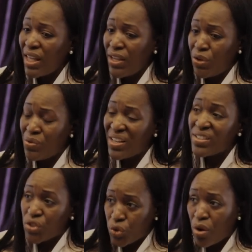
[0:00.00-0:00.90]
you know there's
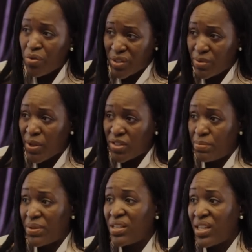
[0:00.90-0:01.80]
a strong
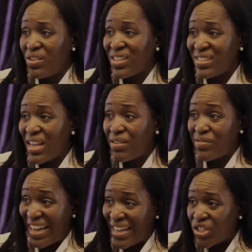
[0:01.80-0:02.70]
responsibility on the side of
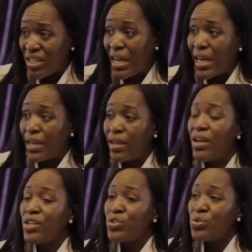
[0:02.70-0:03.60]
HNI
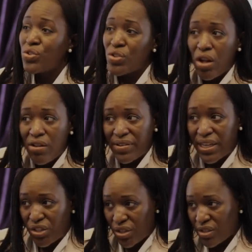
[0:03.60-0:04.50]
to solve
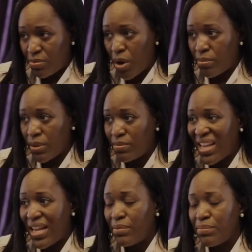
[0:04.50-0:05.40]
Nigeria's problems.
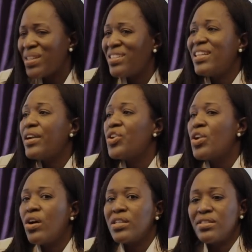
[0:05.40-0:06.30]
And but they're
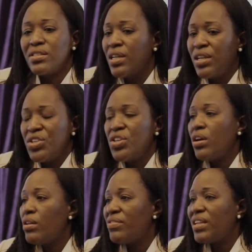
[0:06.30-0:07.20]
not.
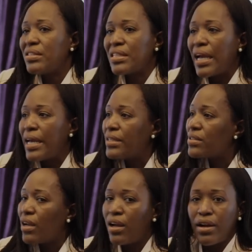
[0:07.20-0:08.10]
None of these
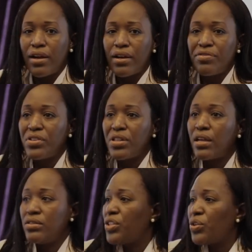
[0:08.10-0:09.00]
guys are,
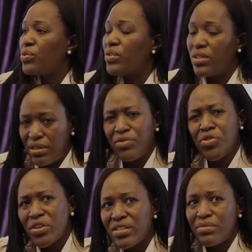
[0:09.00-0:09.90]
you know, of
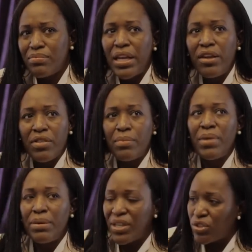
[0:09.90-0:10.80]
course, many of them
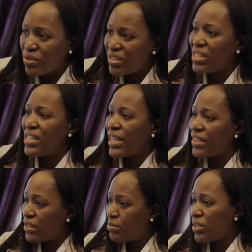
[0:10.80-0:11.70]
may be interested in
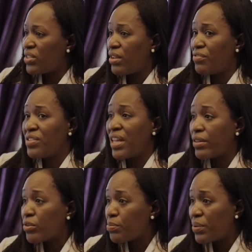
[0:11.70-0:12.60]
legacy building and
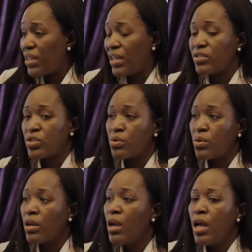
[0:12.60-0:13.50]
philanthropy and so
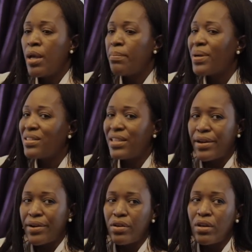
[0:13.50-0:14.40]
on, but
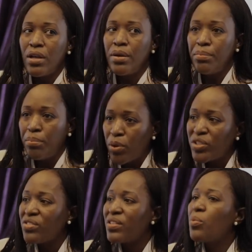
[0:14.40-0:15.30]
they're
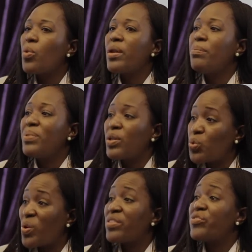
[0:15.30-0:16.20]
most of them want to build
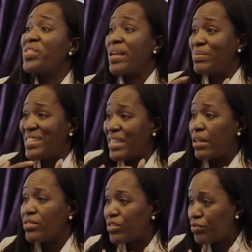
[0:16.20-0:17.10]
wealth for
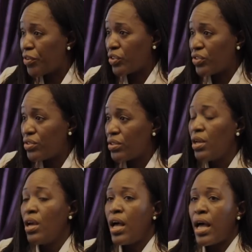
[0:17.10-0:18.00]
themselves first.
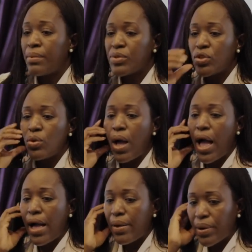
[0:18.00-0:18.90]
Um, so
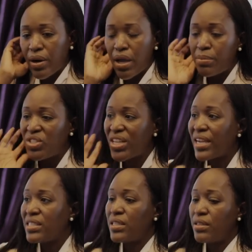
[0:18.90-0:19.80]
our
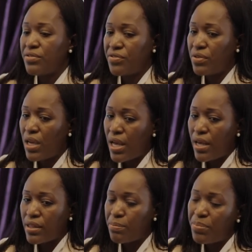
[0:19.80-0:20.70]
objective,
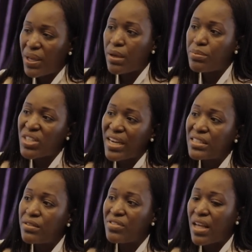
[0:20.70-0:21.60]
uh, the big
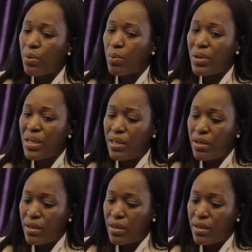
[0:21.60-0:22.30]
objective that we